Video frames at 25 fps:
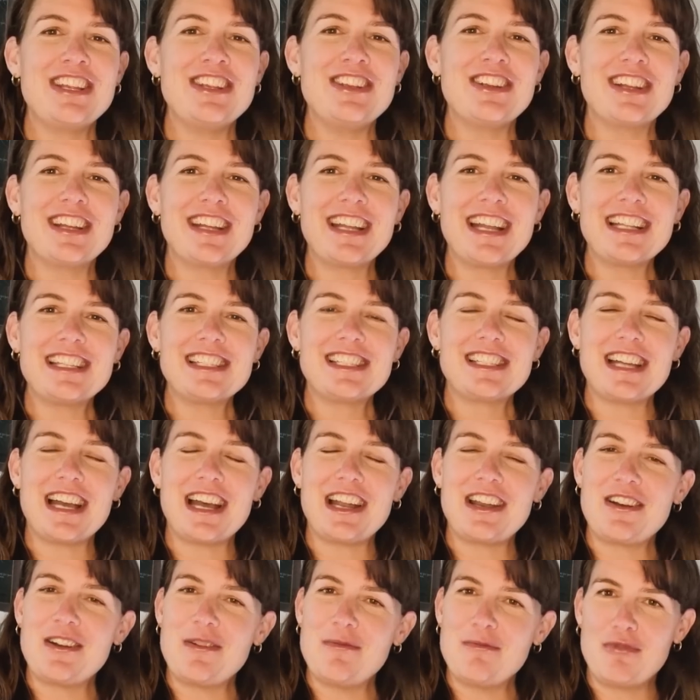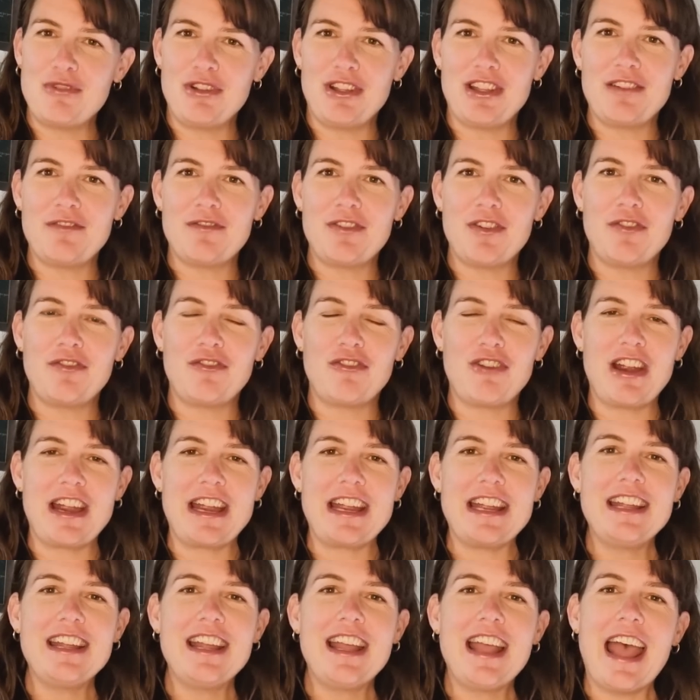You can get started on Brilliant for
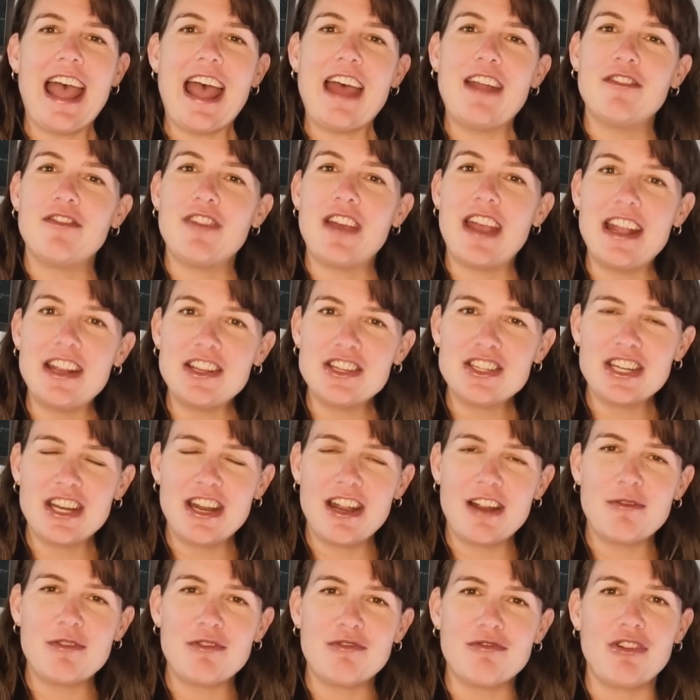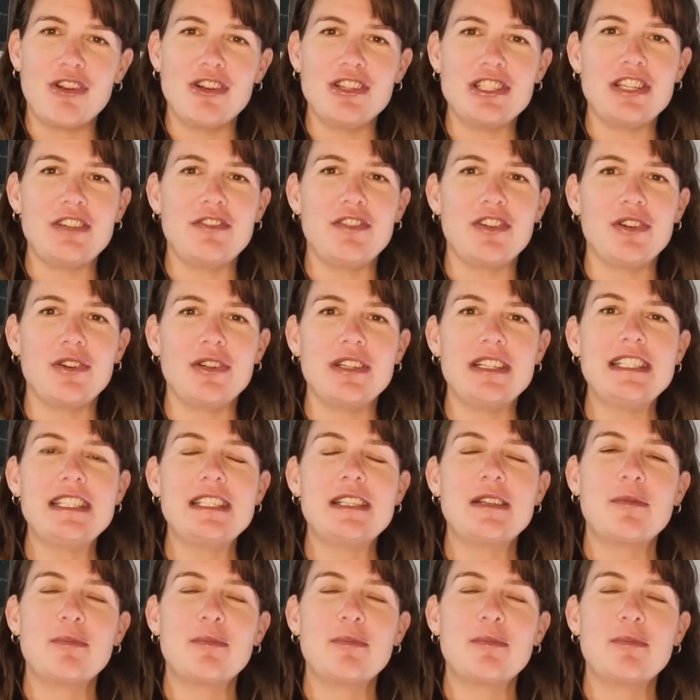free, and for Engineering with Rosie viewers,